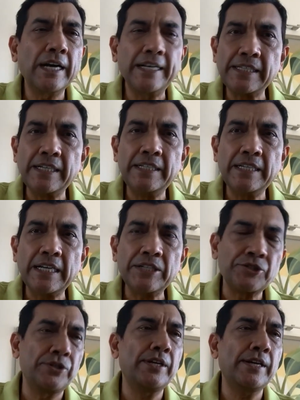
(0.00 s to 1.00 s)
as an
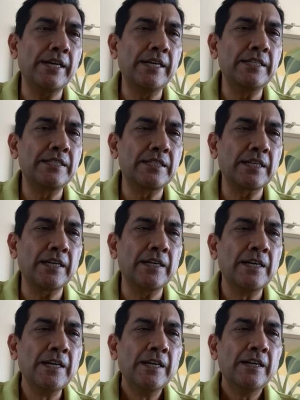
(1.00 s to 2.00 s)
industry is
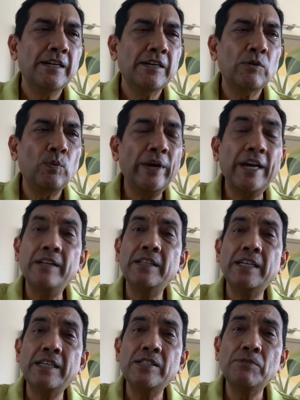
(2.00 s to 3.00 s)
uh, where
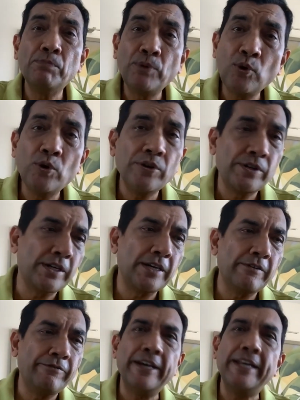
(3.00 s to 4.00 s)
there is more
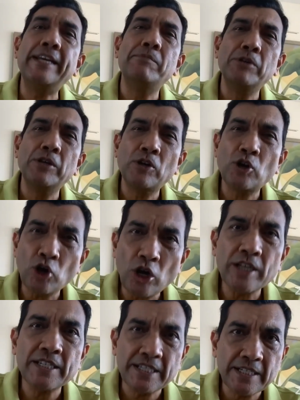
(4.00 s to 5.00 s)
uh, variable
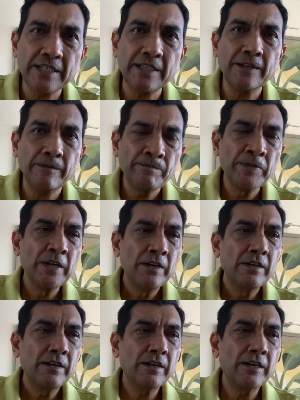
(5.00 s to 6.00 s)
cost.
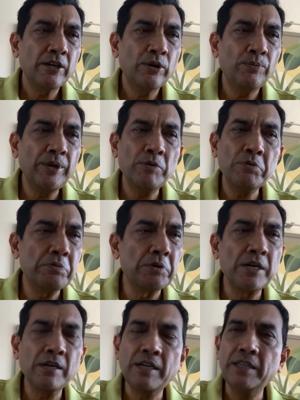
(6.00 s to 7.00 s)
Uh, we, we
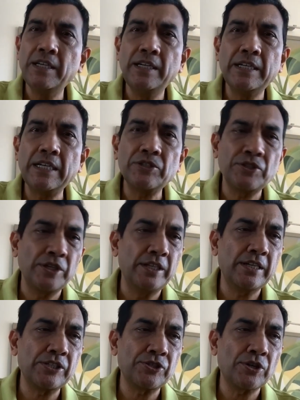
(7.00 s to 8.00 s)
work in the industry, in
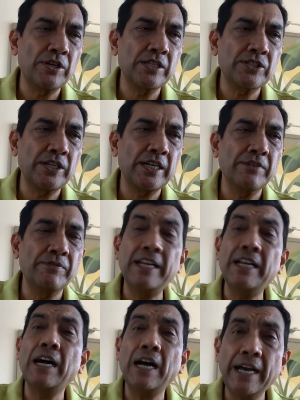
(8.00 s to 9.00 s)
restaurant industry, at a
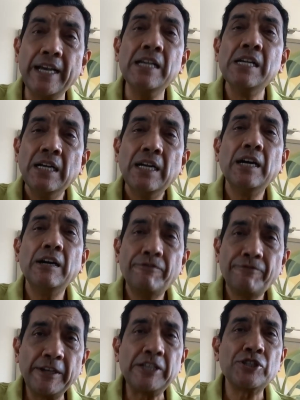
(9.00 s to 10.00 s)
very high
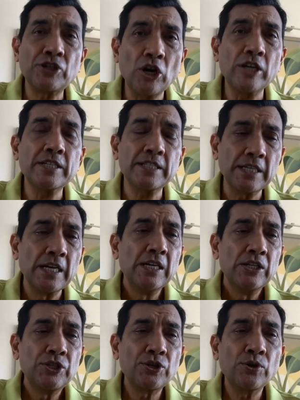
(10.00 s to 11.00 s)
fixed cost.
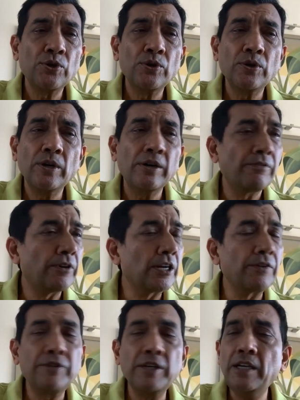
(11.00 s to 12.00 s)
So one
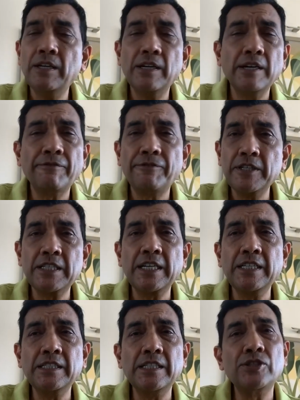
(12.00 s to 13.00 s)
of the first
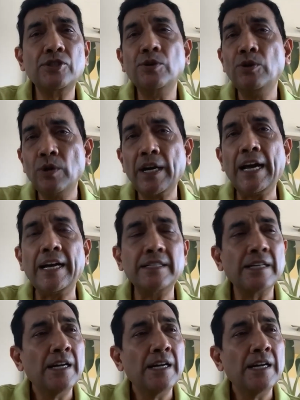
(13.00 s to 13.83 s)
things is to look at